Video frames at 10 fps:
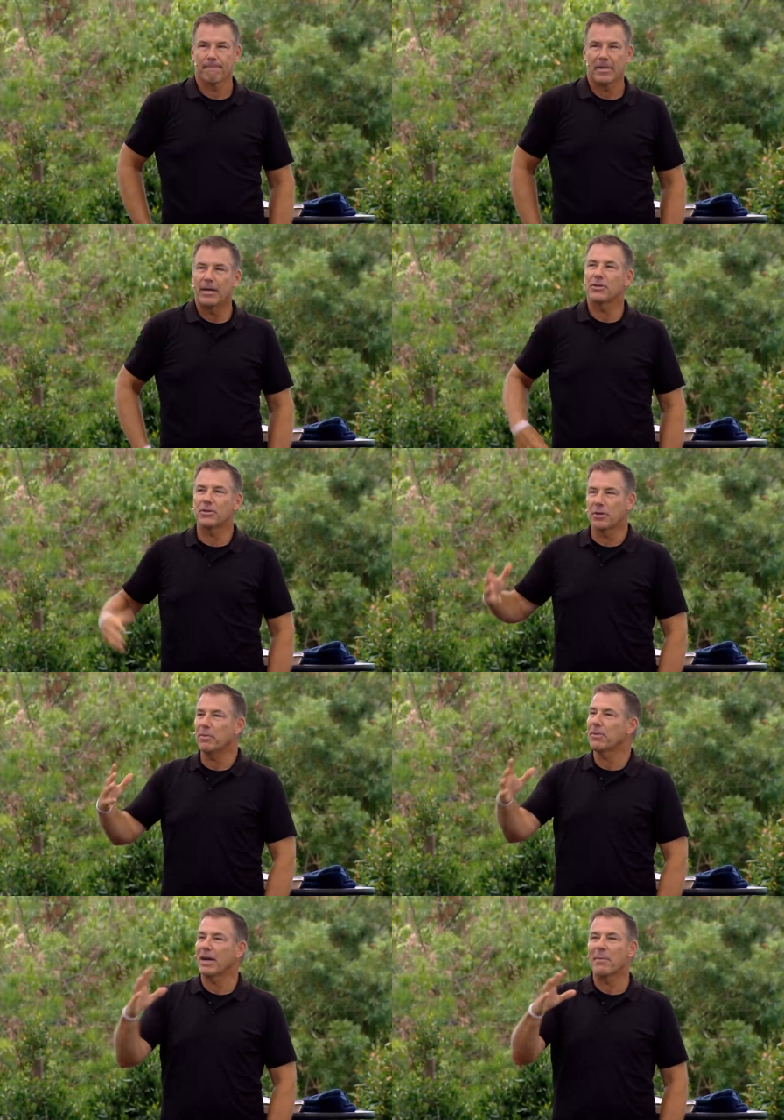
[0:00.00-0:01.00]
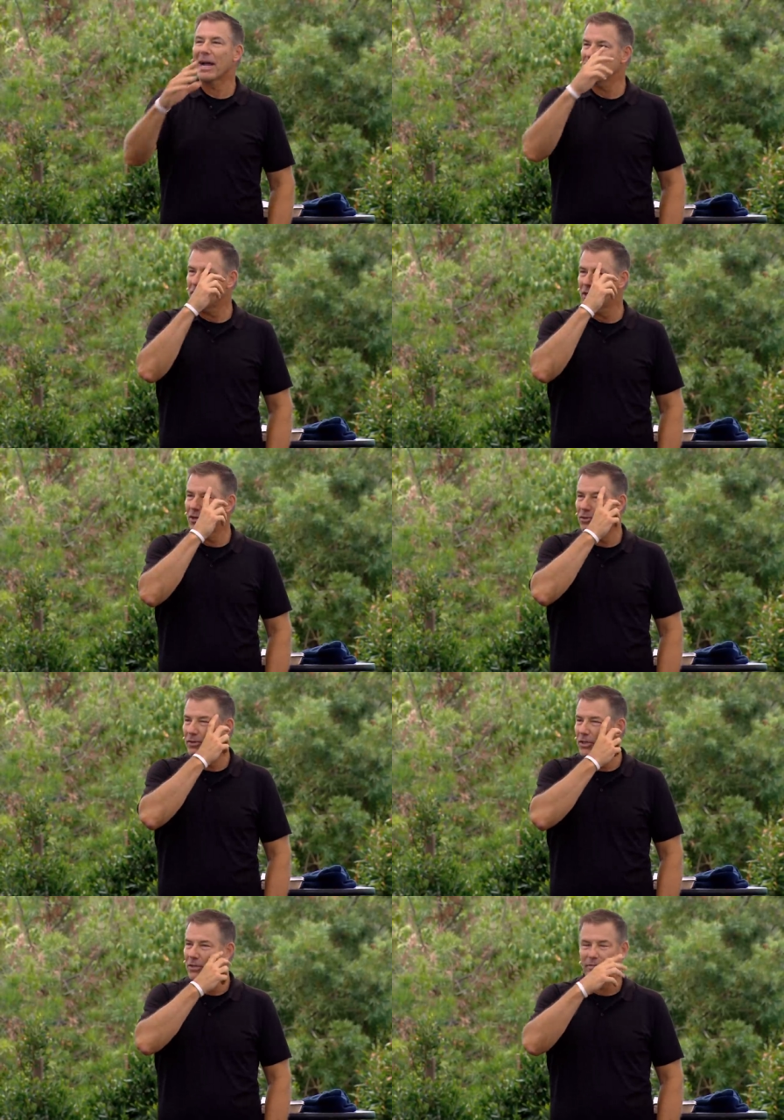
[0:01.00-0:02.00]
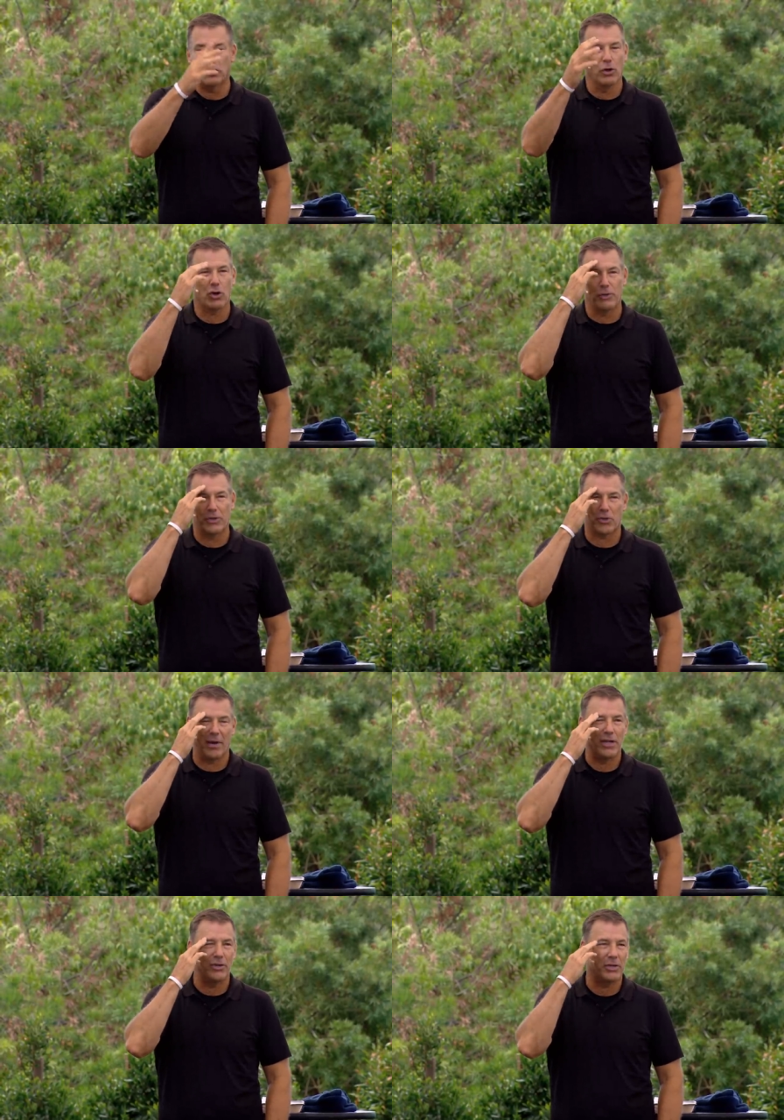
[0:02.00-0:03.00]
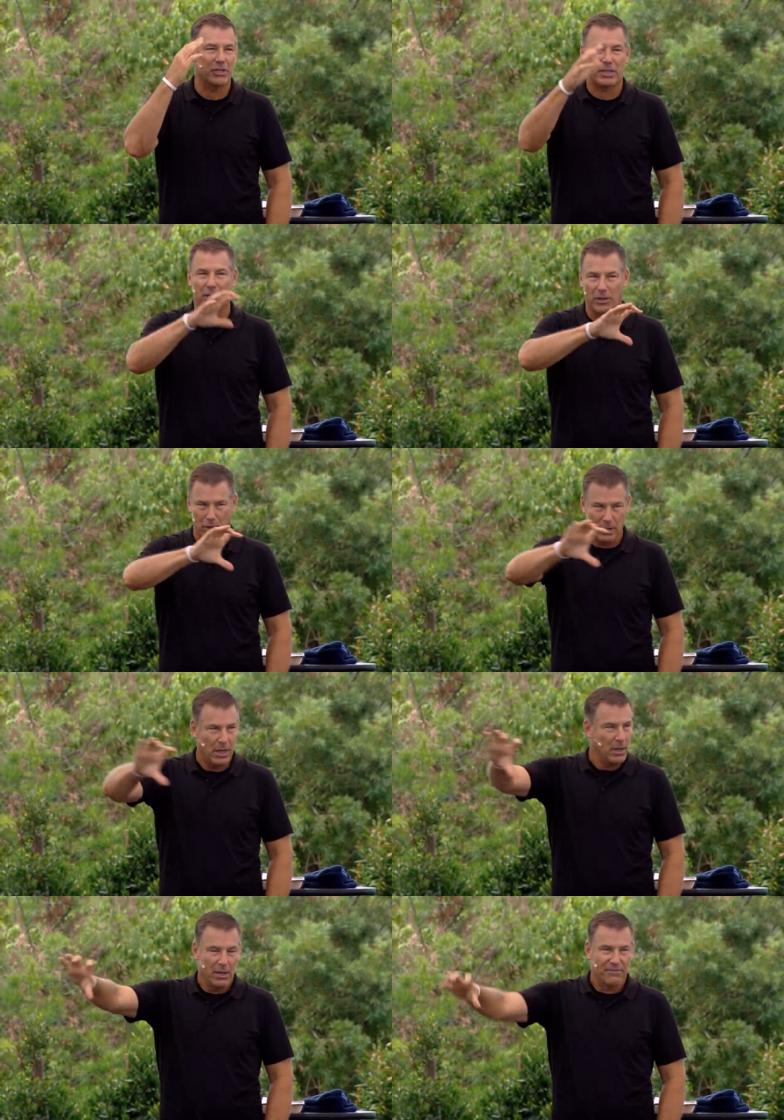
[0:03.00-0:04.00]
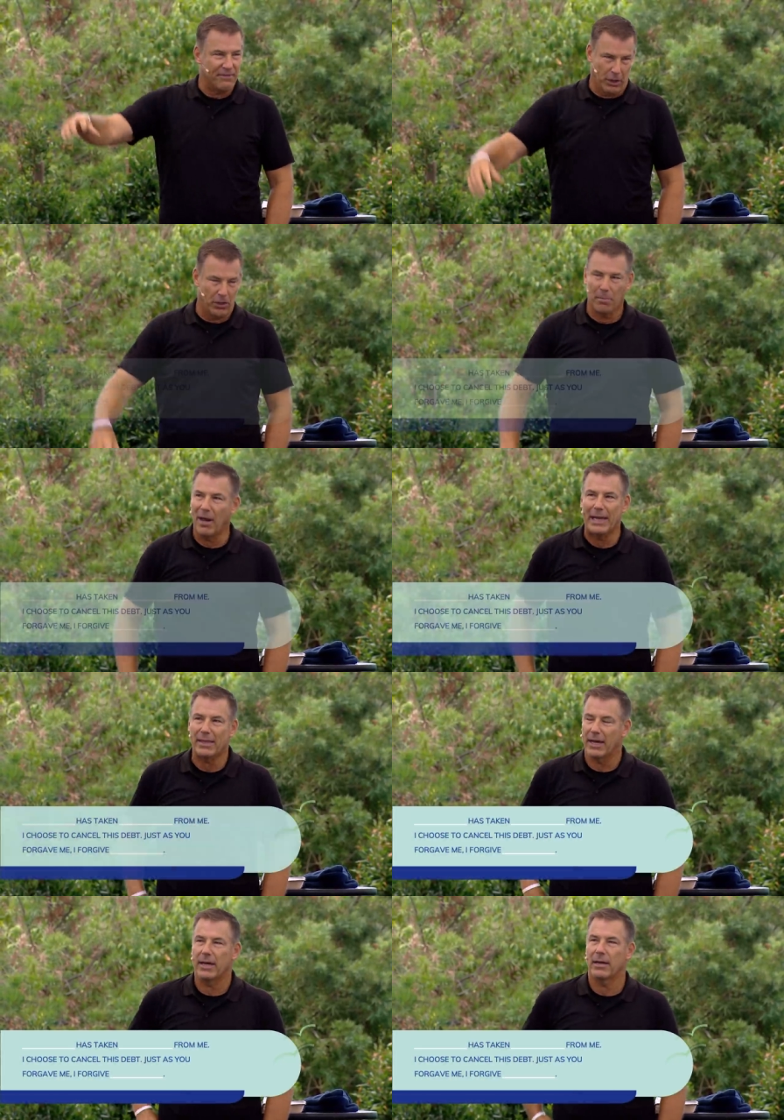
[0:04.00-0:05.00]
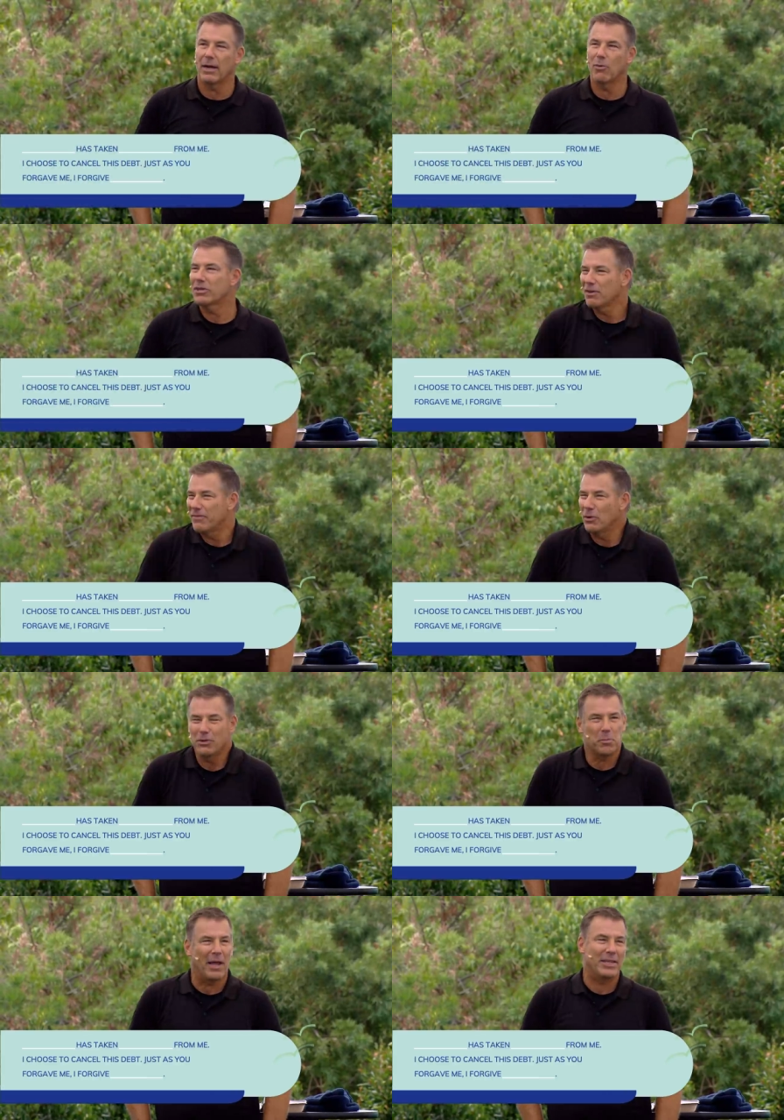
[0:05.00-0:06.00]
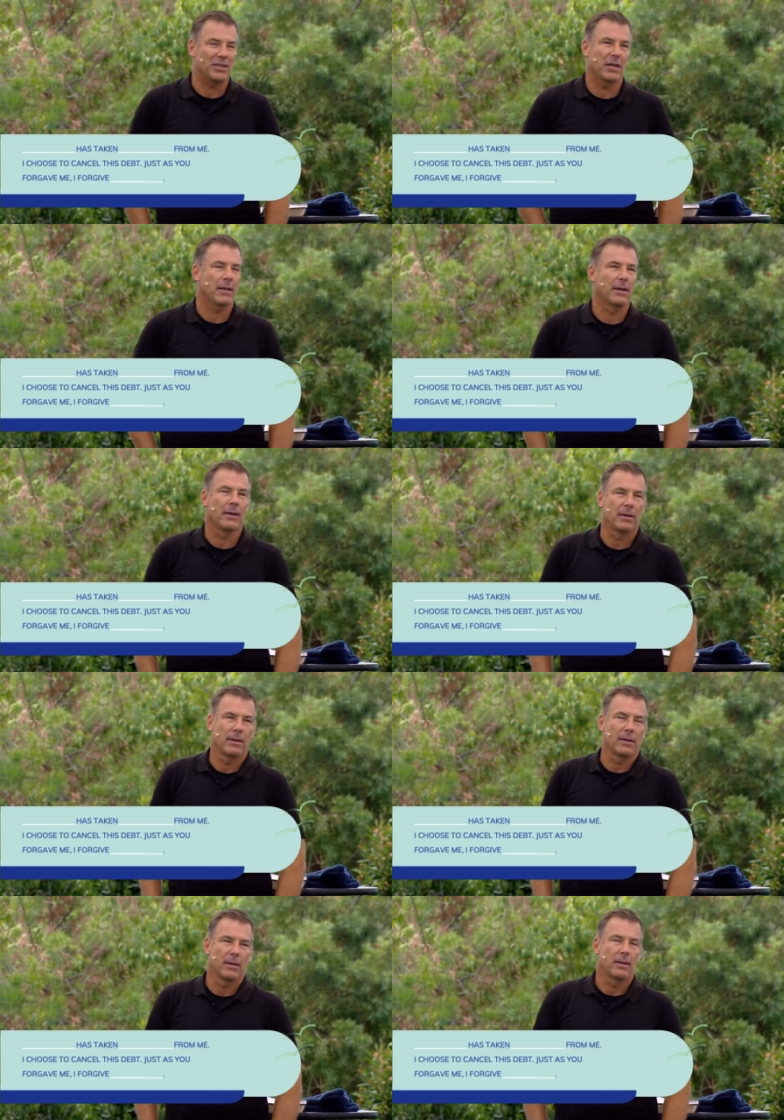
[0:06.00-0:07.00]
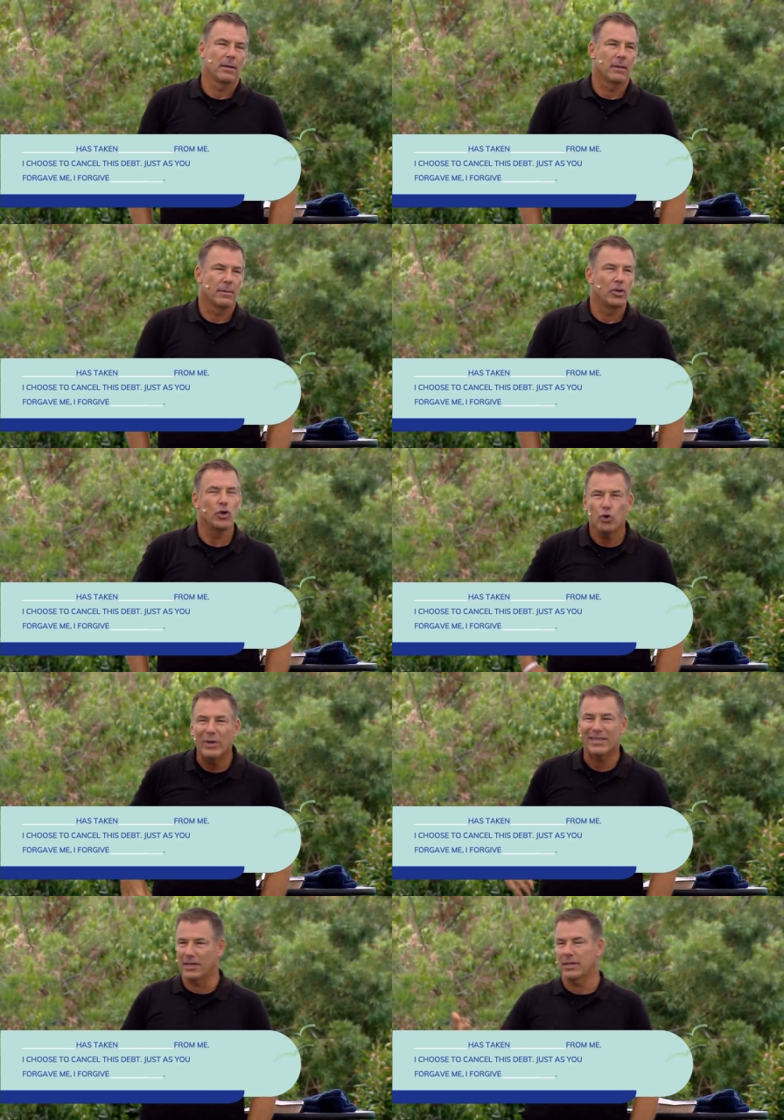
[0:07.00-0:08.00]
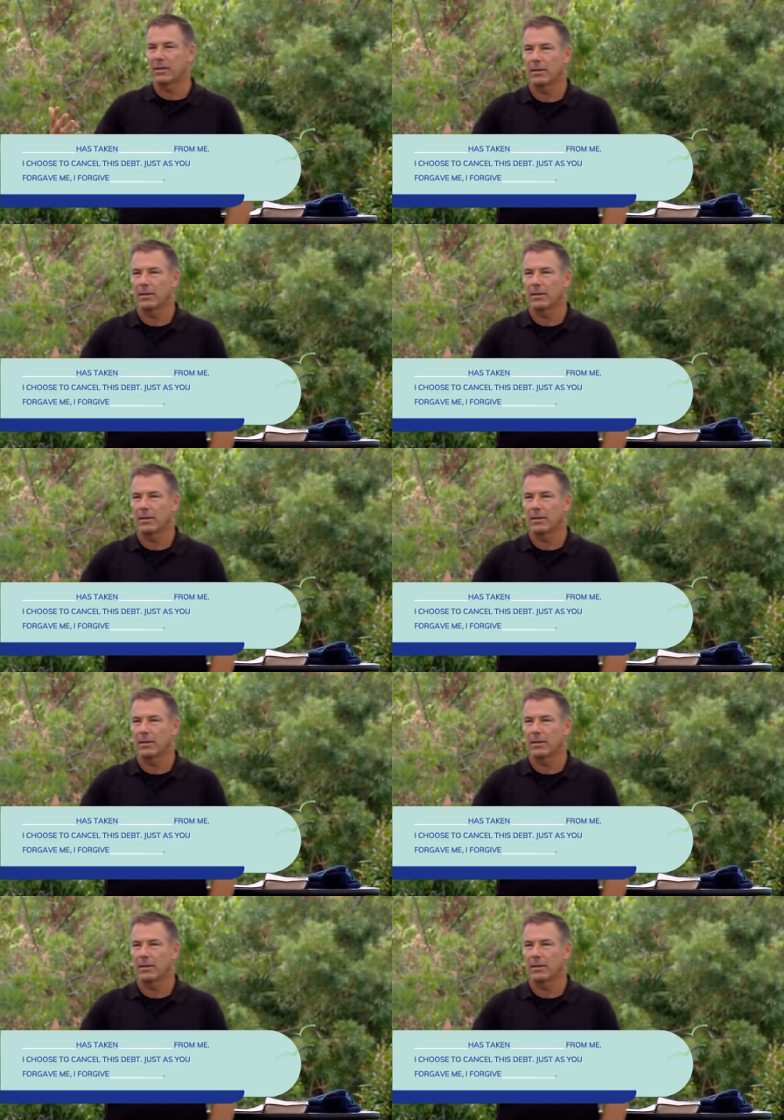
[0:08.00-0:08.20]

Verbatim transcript: Here's a simple thing I'm going to ask you to do. Just if you can look on the screen and you can see the little fill in the blank thing, I want you to fill those blanks in. I mean, who is it?